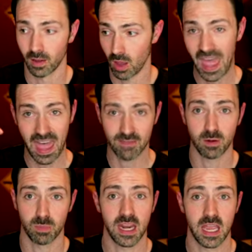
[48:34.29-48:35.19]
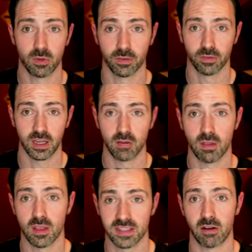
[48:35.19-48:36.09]
haven't been able to figure
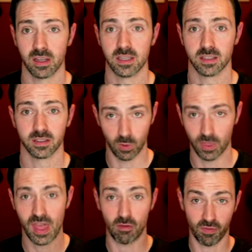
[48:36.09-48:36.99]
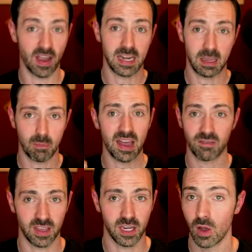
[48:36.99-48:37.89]
this out easily without finding my
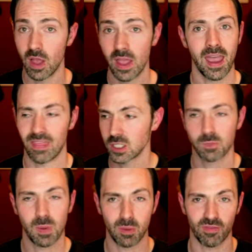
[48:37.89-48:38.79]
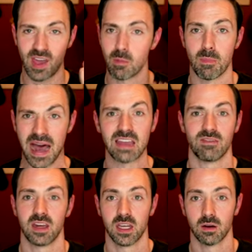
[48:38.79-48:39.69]
video. And that's just people that found my
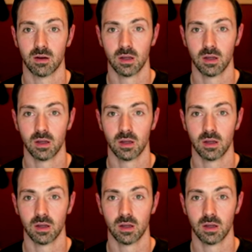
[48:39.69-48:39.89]
video.